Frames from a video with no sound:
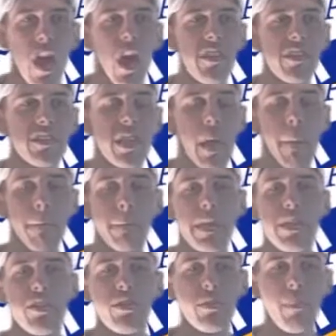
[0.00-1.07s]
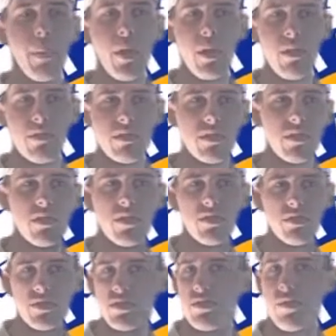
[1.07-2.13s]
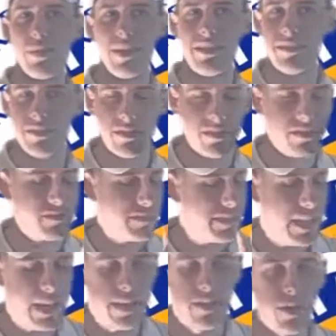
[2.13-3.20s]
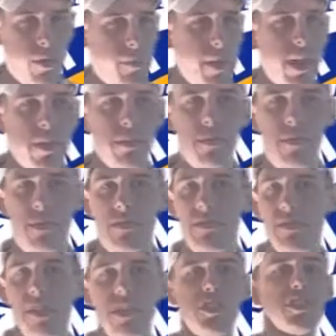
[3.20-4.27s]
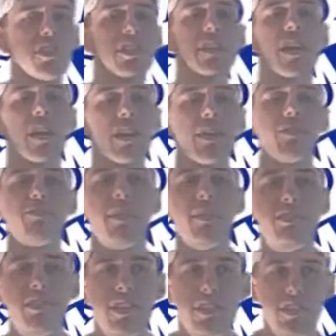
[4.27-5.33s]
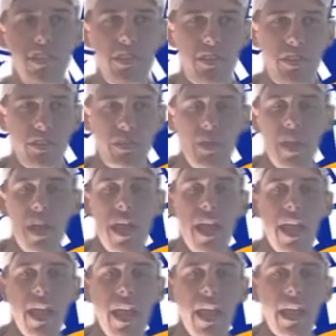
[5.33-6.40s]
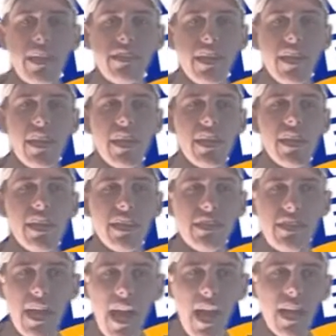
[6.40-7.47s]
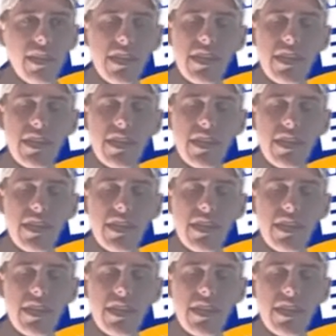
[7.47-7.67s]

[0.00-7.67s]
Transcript: this Peter Plogojewicz. I know, bad on the pronunciation. Anyhow, he was about 62, and he had died. He